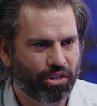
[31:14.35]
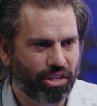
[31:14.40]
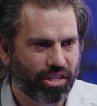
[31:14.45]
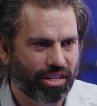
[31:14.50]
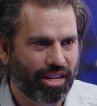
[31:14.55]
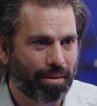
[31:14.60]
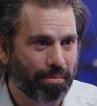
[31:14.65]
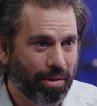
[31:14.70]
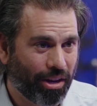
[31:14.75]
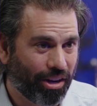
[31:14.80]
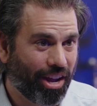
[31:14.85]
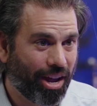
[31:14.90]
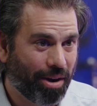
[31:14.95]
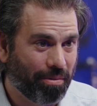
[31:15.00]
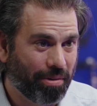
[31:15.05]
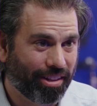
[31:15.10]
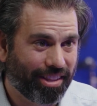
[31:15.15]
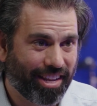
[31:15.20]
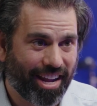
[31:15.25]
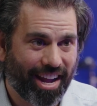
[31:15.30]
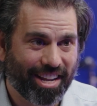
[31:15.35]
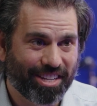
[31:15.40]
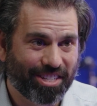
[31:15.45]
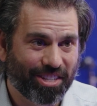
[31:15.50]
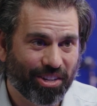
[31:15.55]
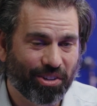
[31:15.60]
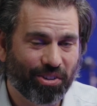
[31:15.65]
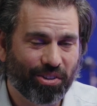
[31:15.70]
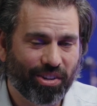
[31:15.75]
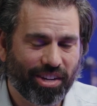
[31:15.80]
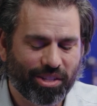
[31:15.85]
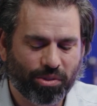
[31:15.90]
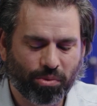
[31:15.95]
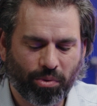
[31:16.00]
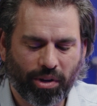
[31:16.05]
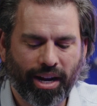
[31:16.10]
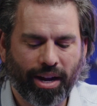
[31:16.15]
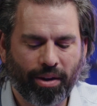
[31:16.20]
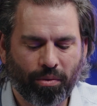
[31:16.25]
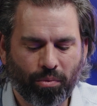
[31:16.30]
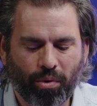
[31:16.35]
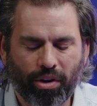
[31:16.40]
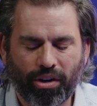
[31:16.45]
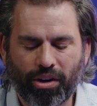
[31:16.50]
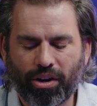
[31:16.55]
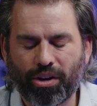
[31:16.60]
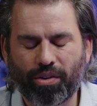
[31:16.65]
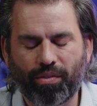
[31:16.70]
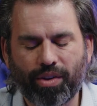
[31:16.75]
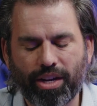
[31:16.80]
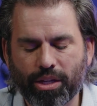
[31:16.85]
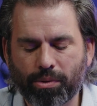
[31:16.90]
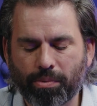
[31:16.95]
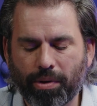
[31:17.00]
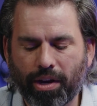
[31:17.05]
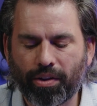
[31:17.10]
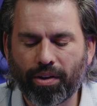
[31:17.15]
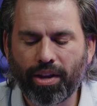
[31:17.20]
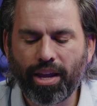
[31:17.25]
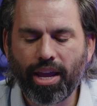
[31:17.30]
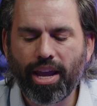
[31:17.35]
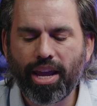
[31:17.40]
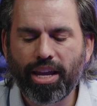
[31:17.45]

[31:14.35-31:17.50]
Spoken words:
She's taught me a lot about that. So it's one I want her to read as well.